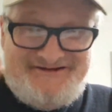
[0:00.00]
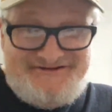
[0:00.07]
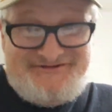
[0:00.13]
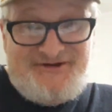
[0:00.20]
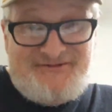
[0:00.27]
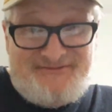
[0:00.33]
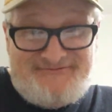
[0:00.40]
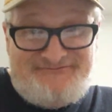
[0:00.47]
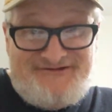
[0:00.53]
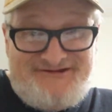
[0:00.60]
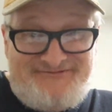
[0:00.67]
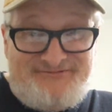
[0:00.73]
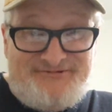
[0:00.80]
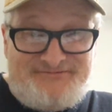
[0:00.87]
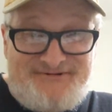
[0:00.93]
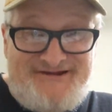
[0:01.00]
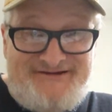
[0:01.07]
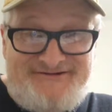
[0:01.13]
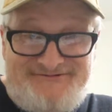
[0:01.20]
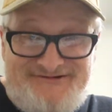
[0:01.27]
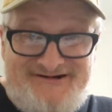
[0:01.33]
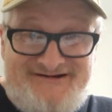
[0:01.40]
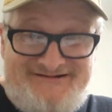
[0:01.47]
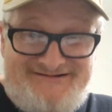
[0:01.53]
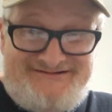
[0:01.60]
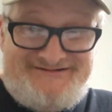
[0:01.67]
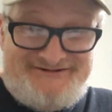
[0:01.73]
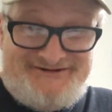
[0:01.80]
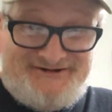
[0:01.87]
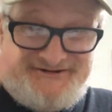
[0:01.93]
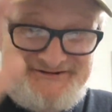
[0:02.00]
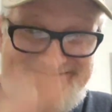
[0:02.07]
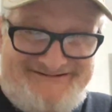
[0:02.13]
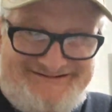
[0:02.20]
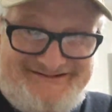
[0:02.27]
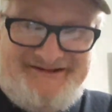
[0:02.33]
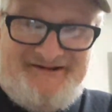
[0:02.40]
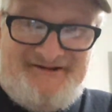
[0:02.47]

You saw my Facebook page, right? You saw.